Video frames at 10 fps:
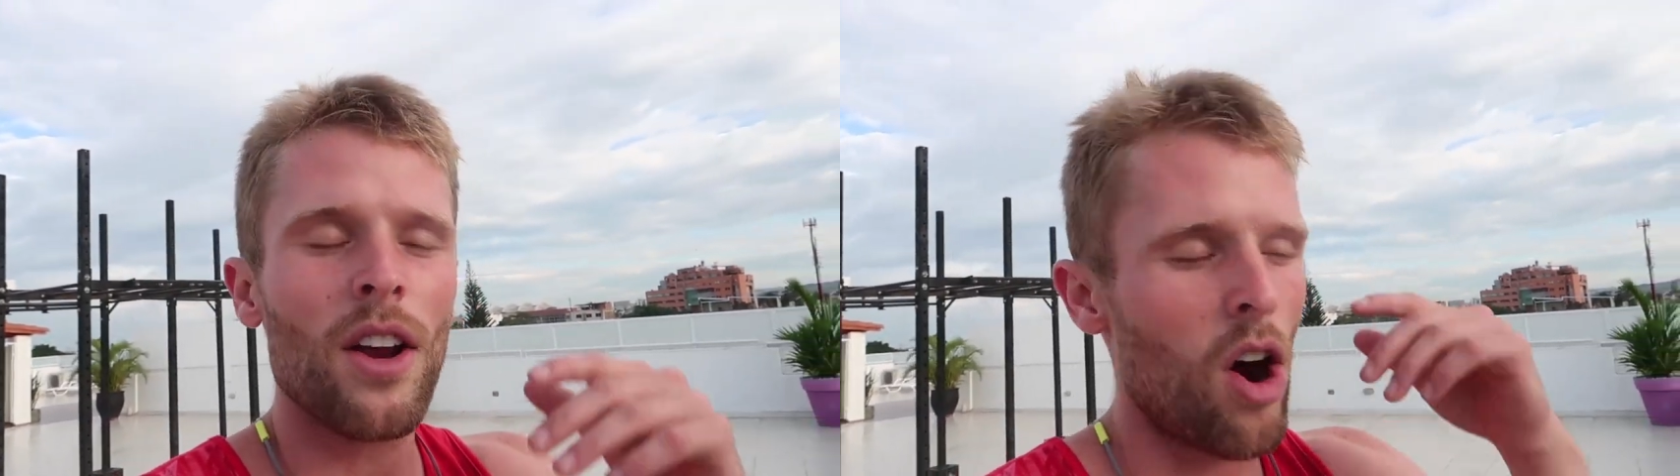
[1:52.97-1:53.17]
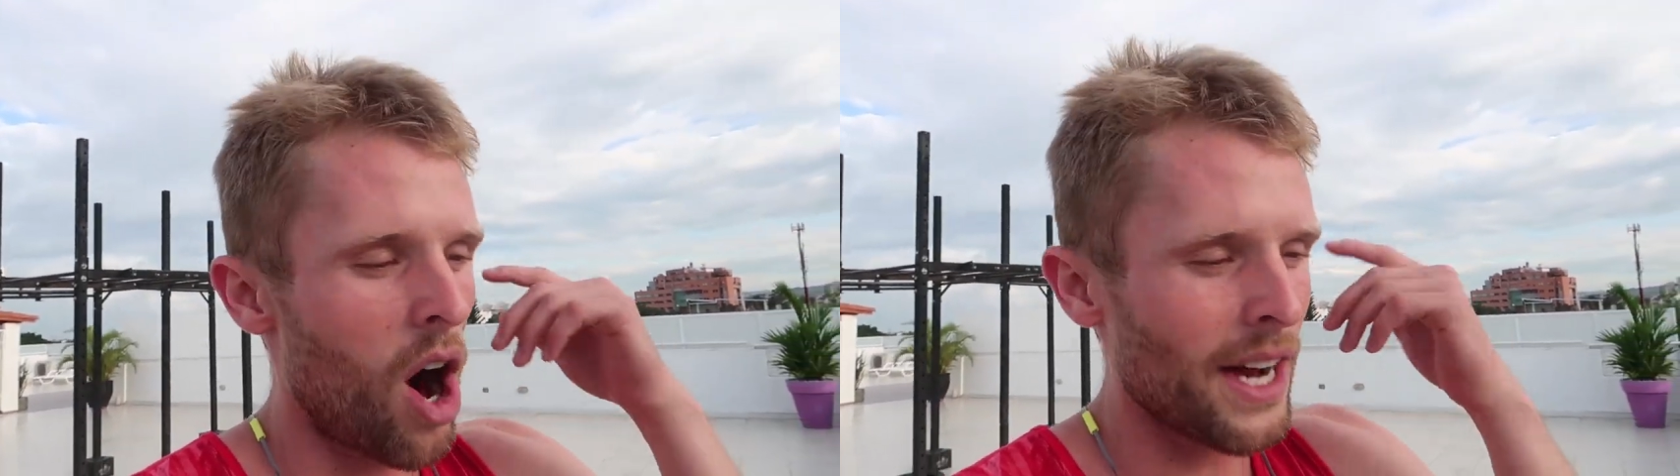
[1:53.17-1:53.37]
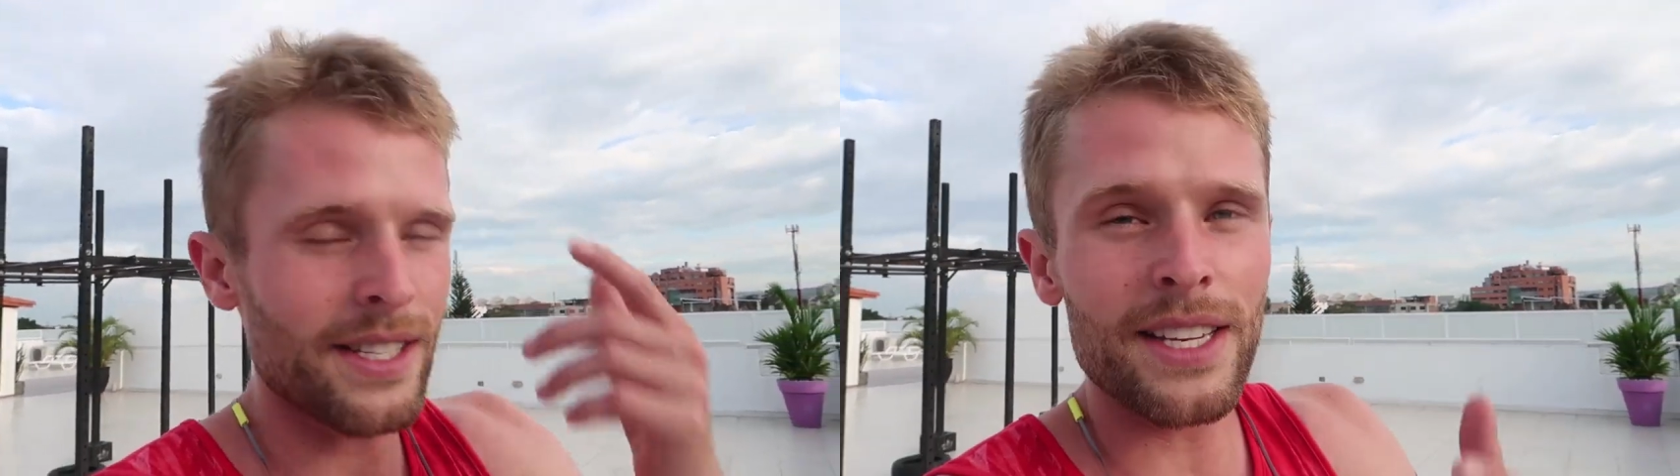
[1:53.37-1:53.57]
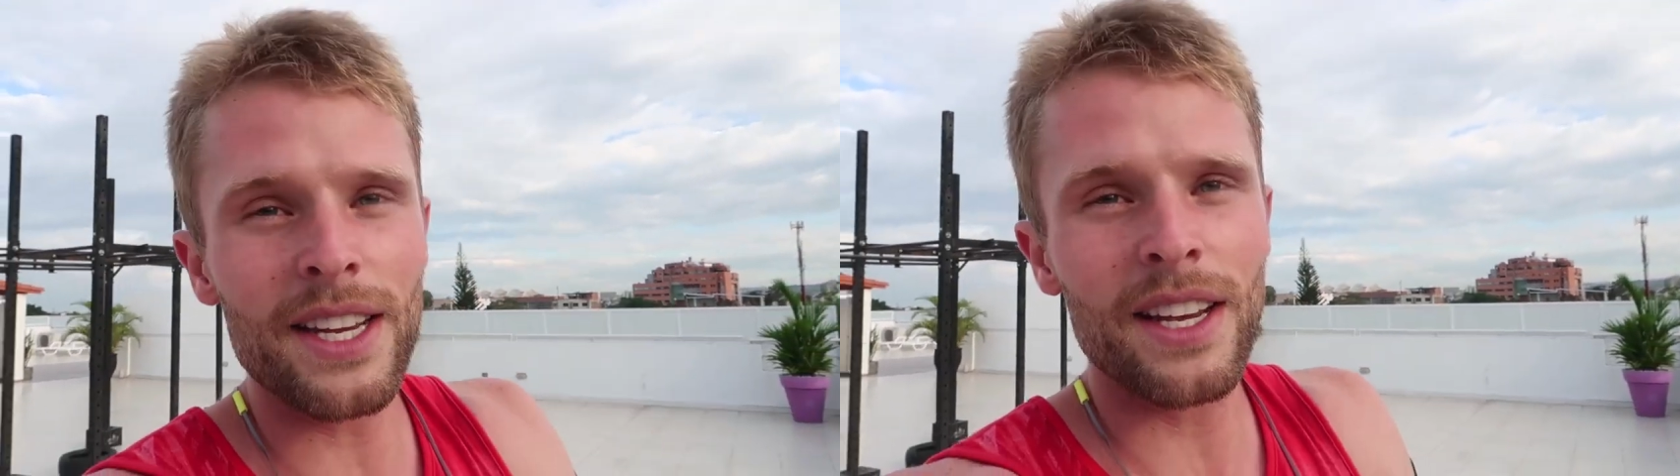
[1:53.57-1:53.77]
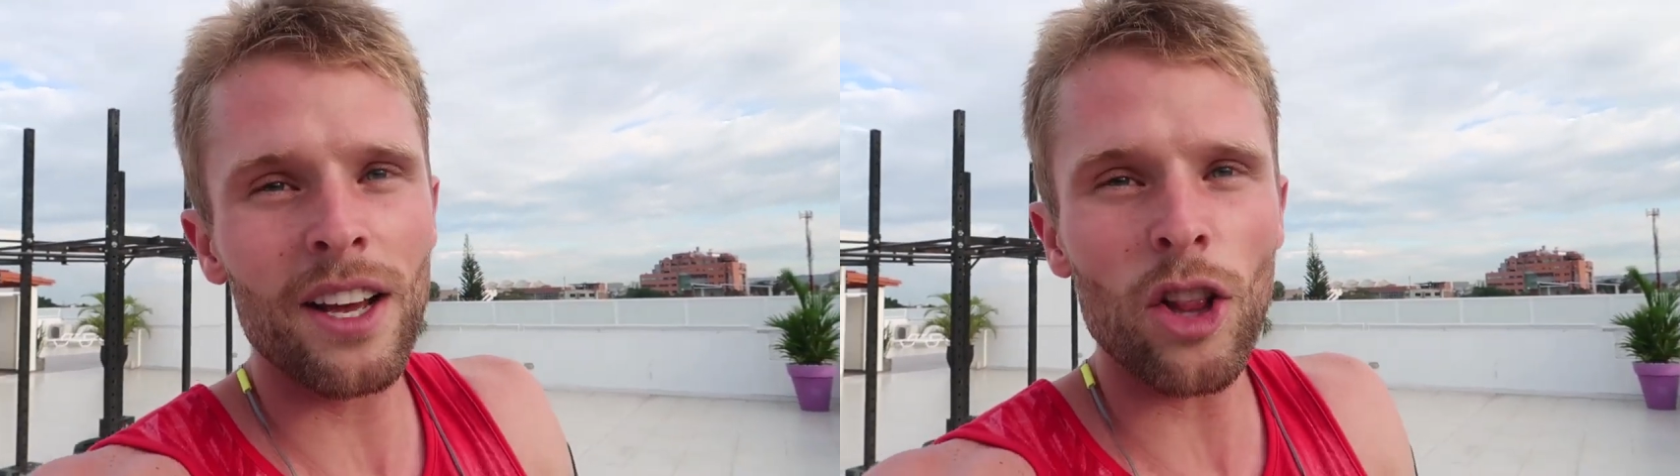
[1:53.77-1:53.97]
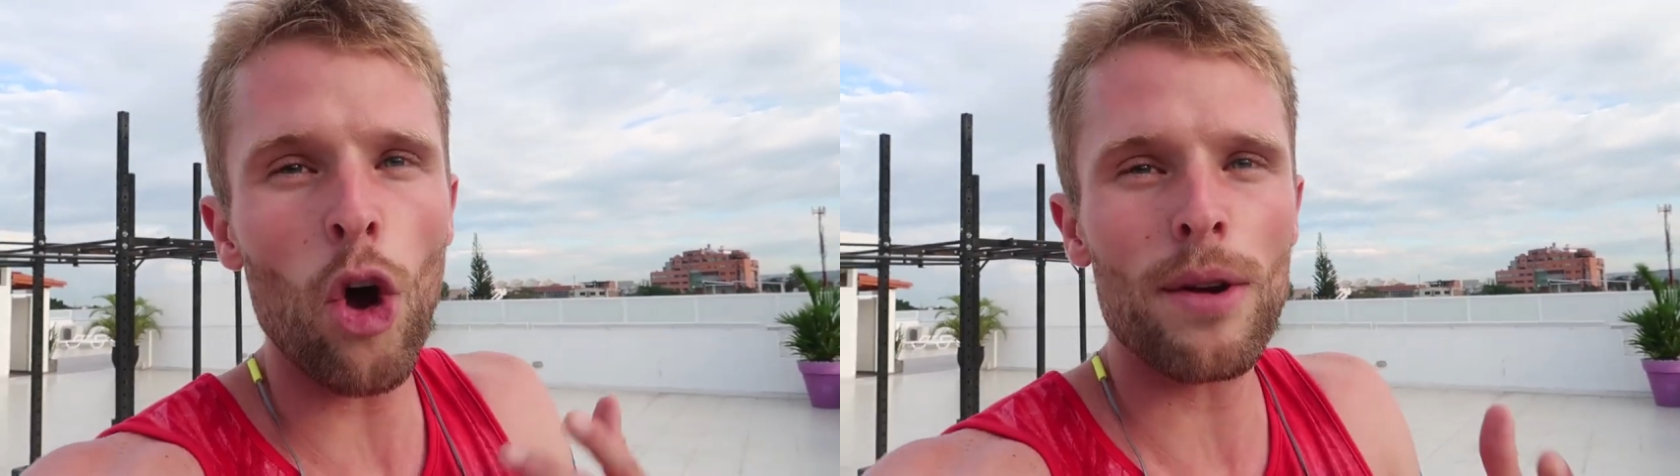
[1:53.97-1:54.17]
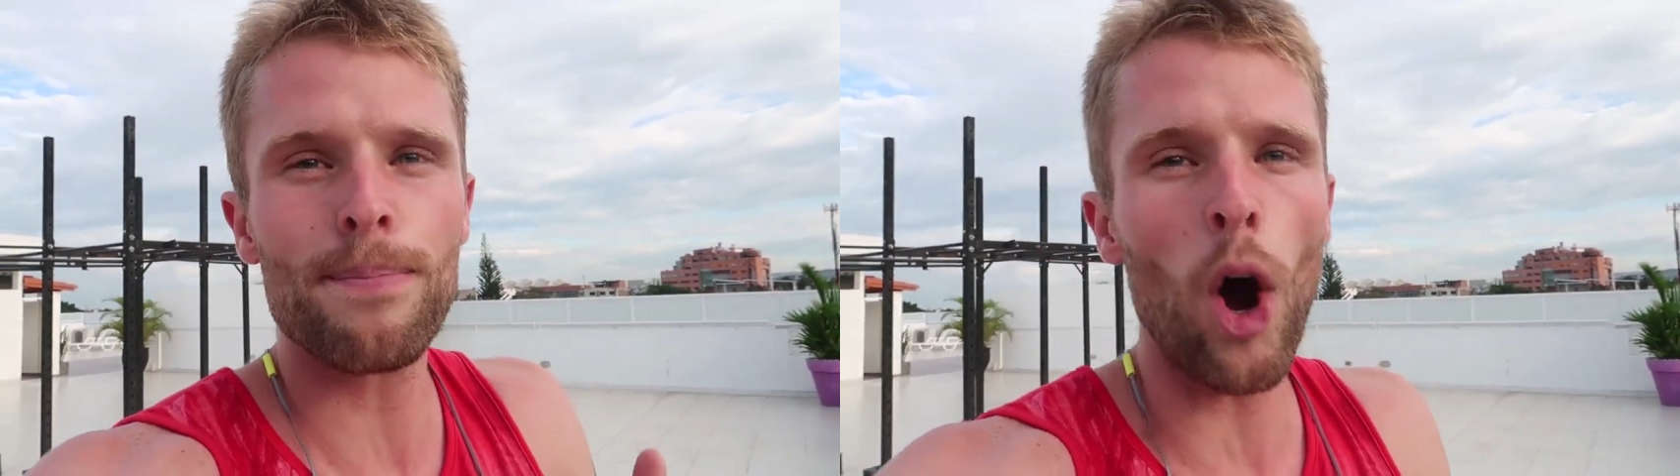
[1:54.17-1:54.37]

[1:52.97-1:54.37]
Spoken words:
You know, I see Logan